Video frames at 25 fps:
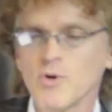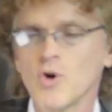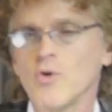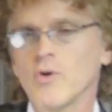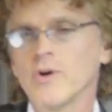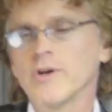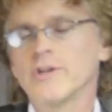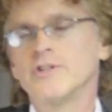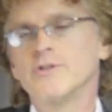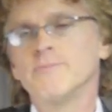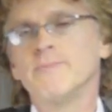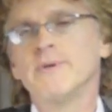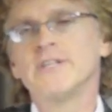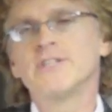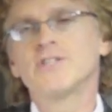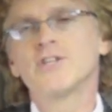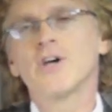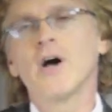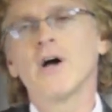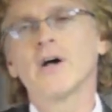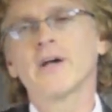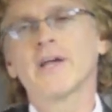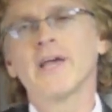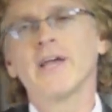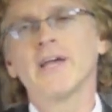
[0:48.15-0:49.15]
going to be
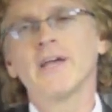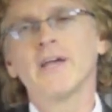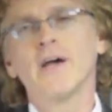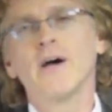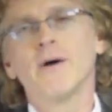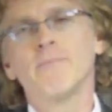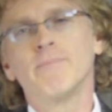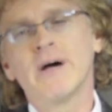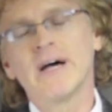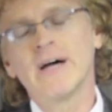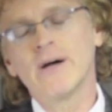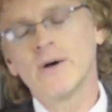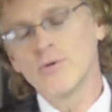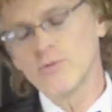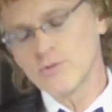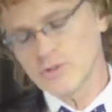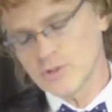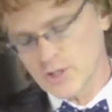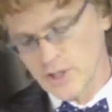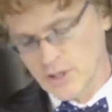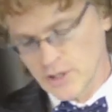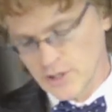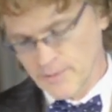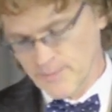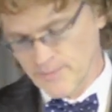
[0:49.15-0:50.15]
talking
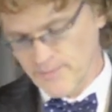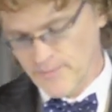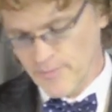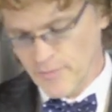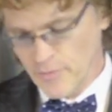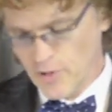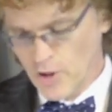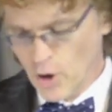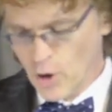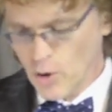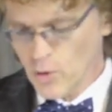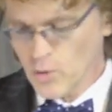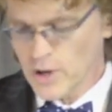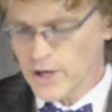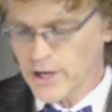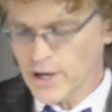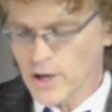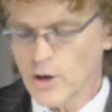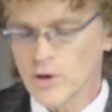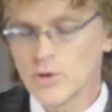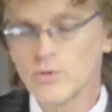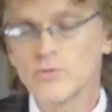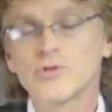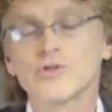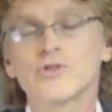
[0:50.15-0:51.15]
about the Holy
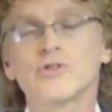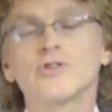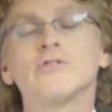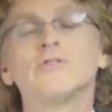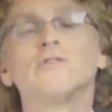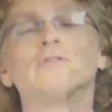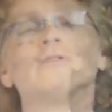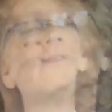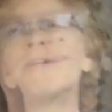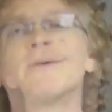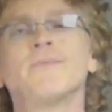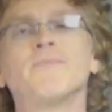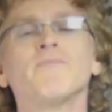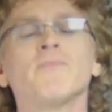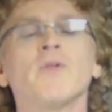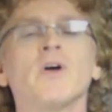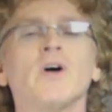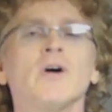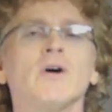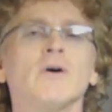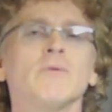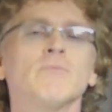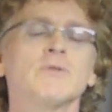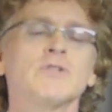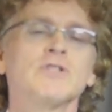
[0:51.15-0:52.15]
Ghost.
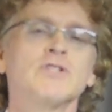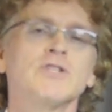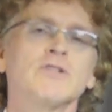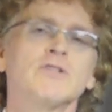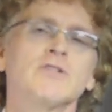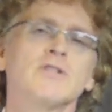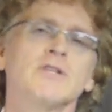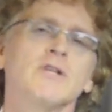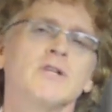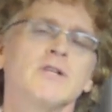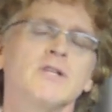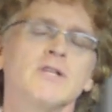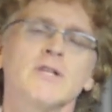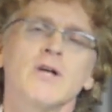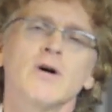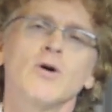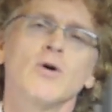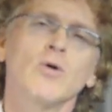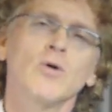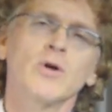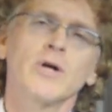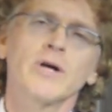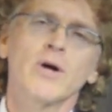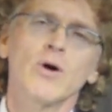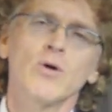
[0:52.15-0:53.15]
But you see, the
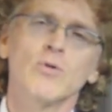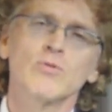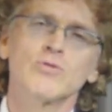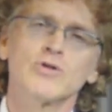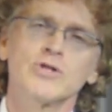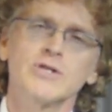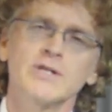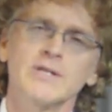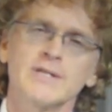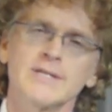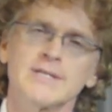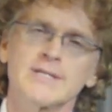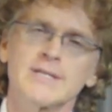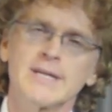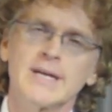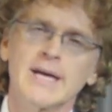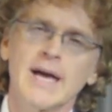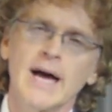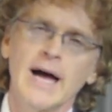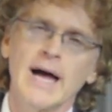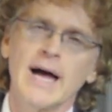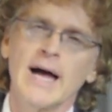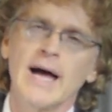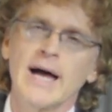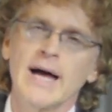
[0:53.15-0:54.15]
Holy Ghost is
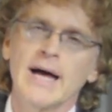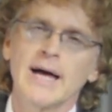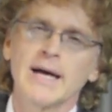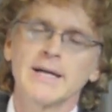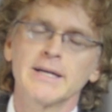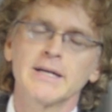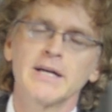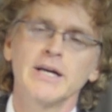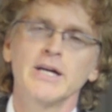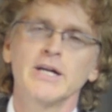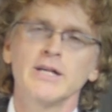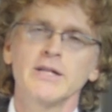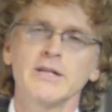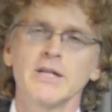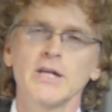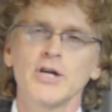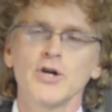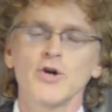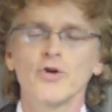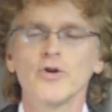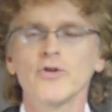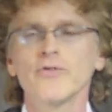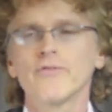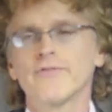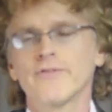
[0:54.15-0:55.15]
God in
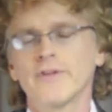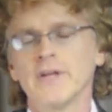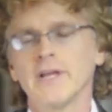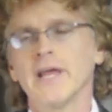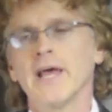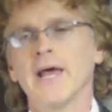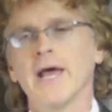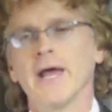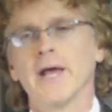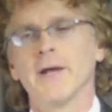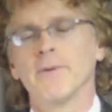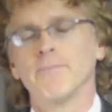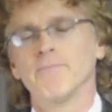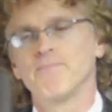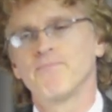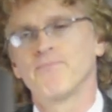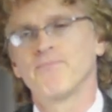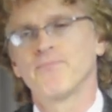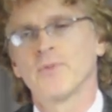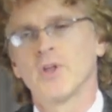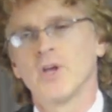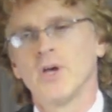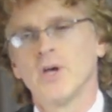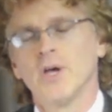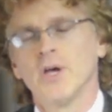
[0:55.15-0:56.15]
the earth today.
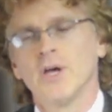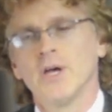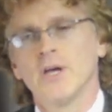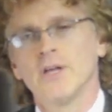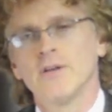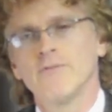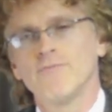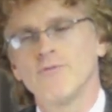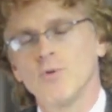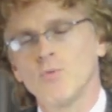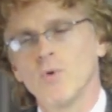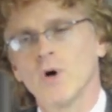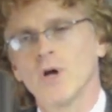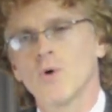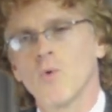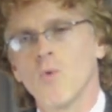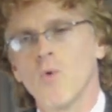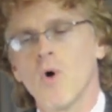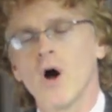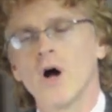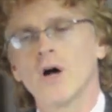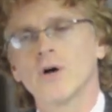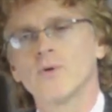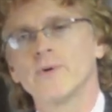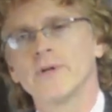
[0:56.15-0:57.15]
And if you want to
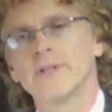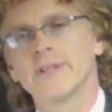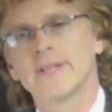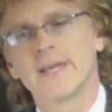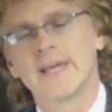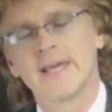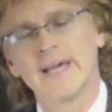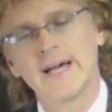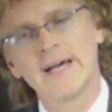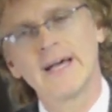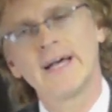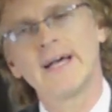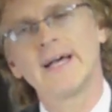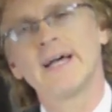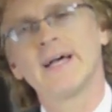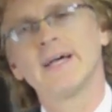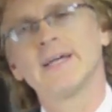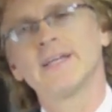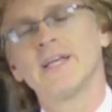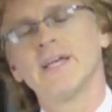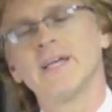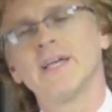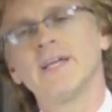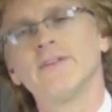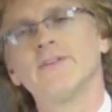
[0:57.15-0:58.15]
walk with
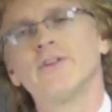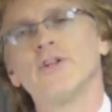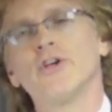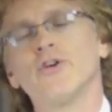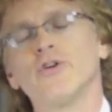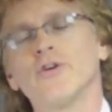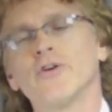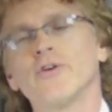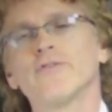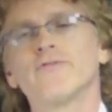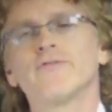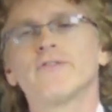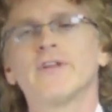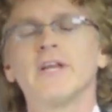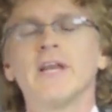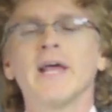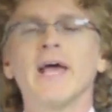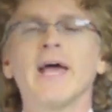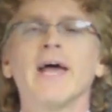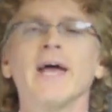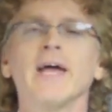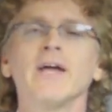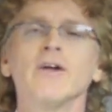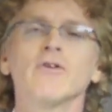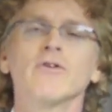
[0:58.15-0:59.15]
God in the earth
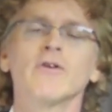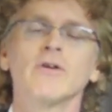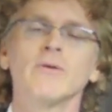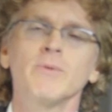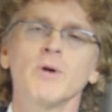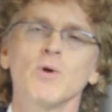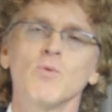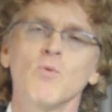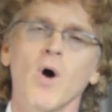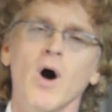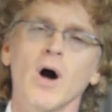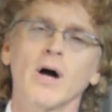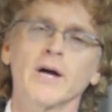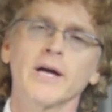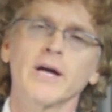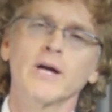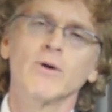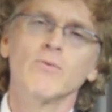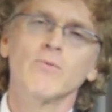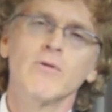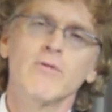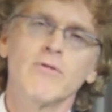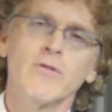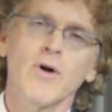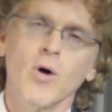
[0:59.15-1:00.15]
today, you're going to be
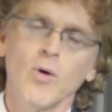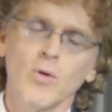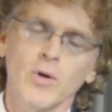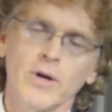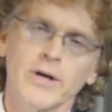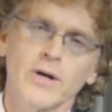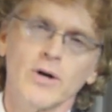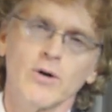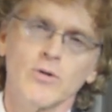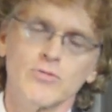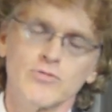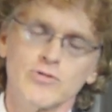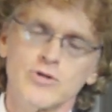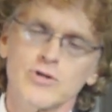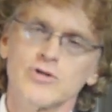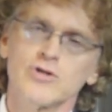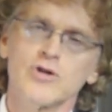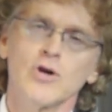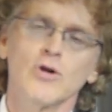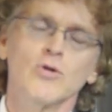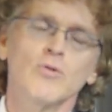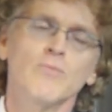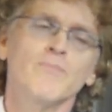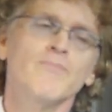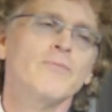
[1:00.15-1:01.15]
walking with the Holy Ghost.
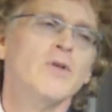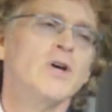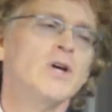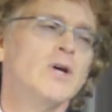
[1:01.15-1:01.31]
So